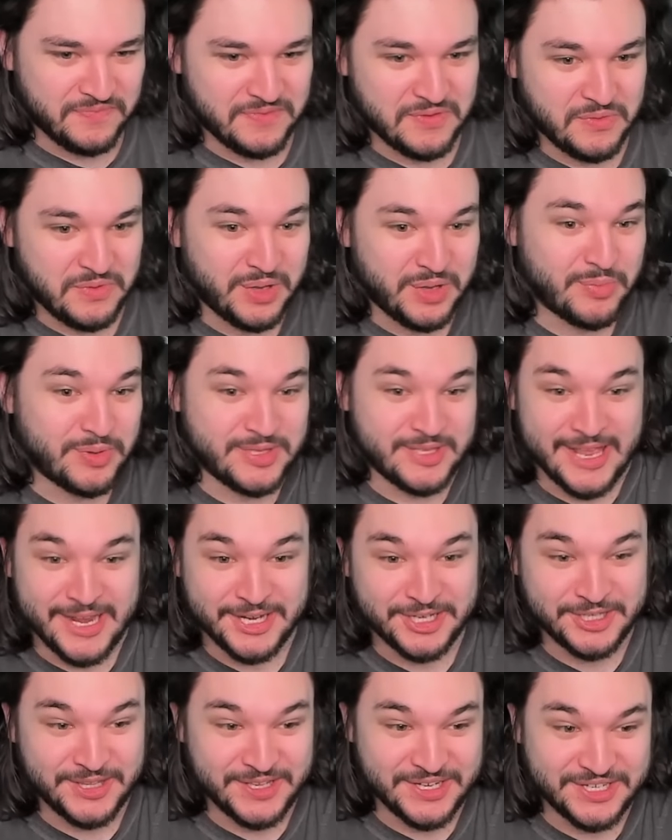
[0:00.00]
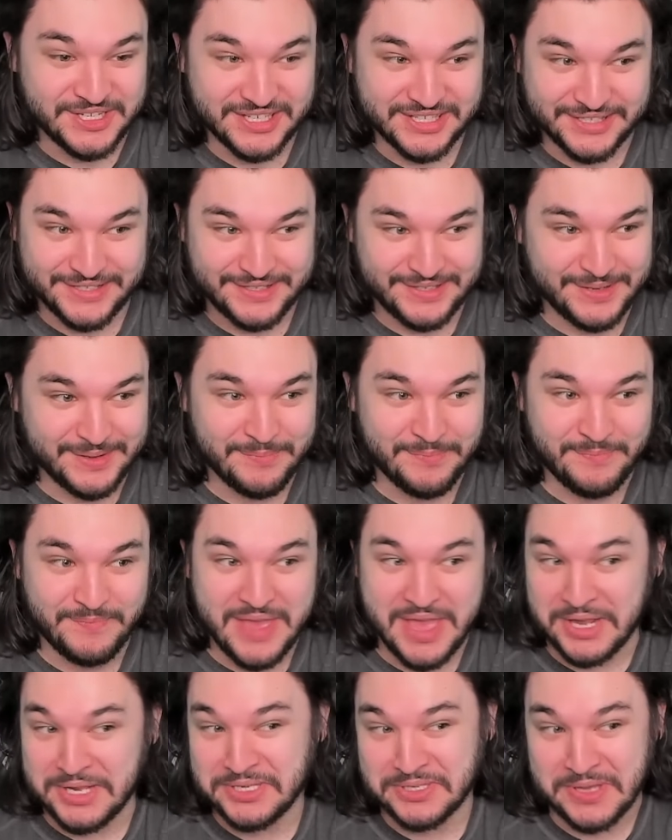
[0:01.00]
we could potentially just
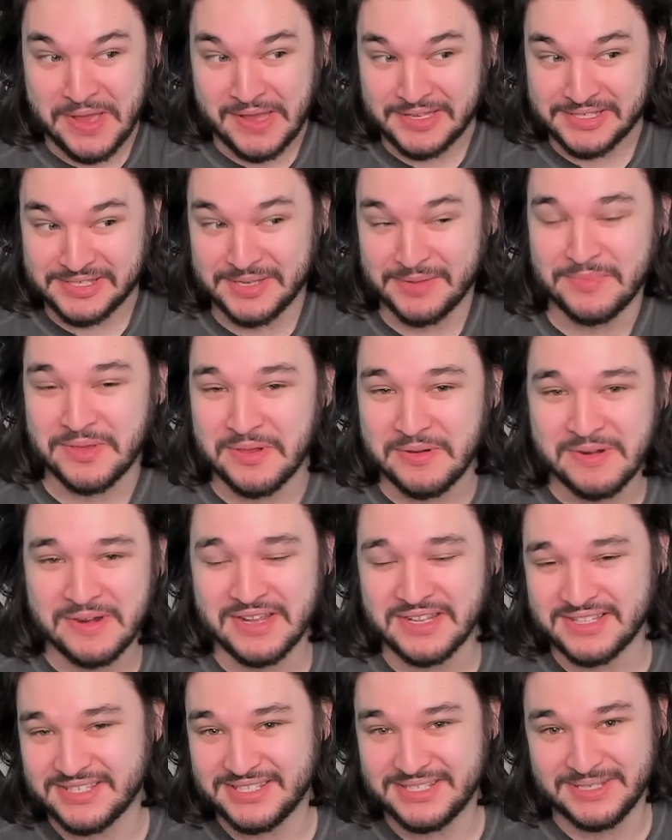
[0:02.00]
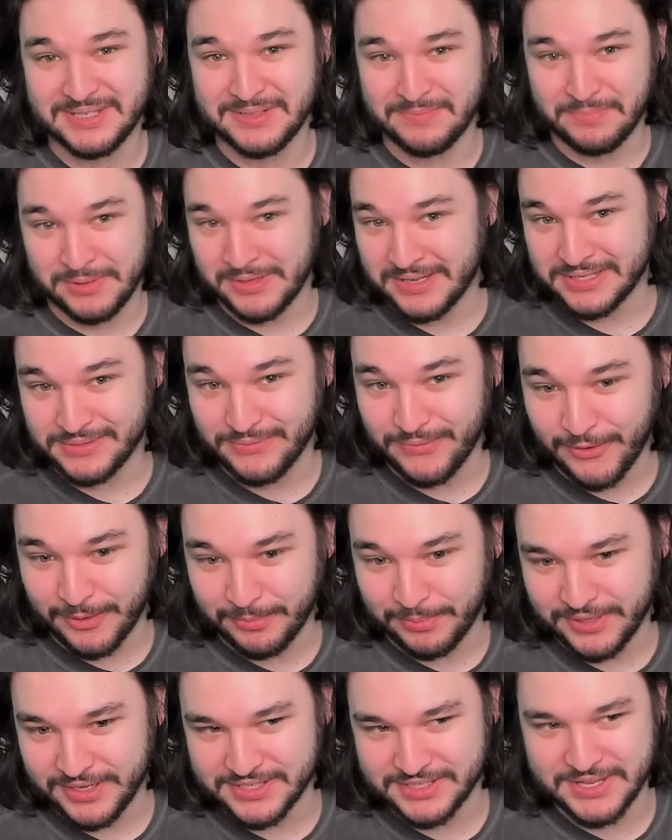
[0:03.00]
exhaust some units,
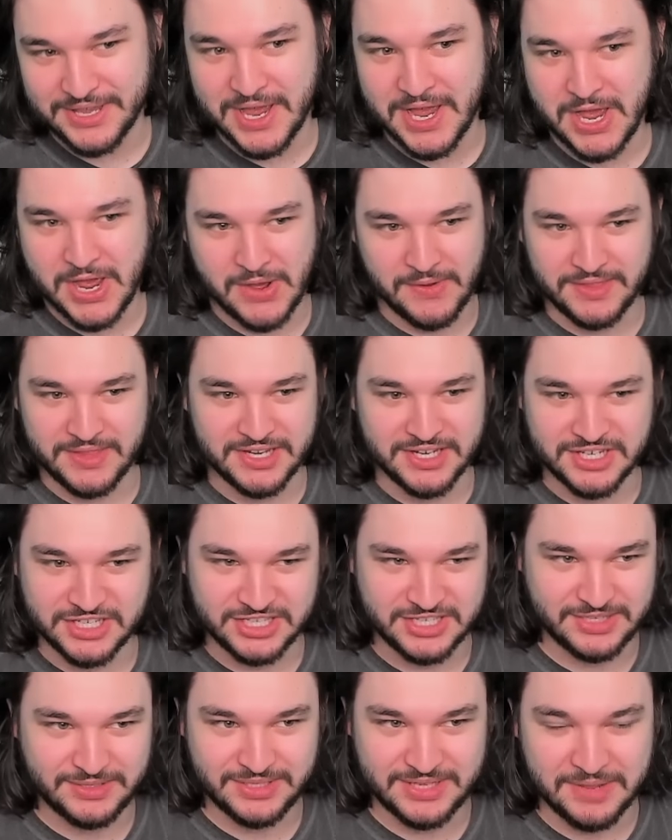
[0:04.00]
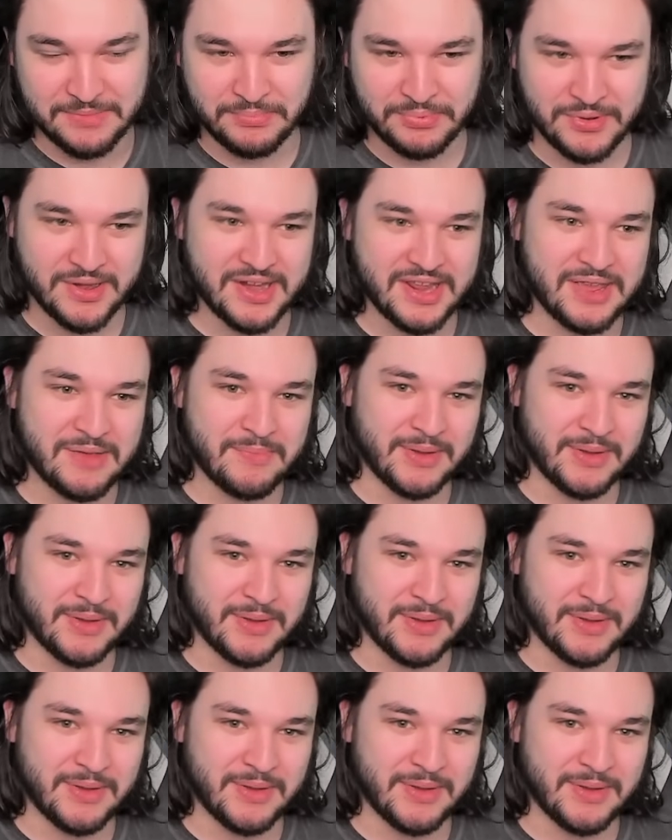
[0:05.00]
+4/+0, and then just sit pretty.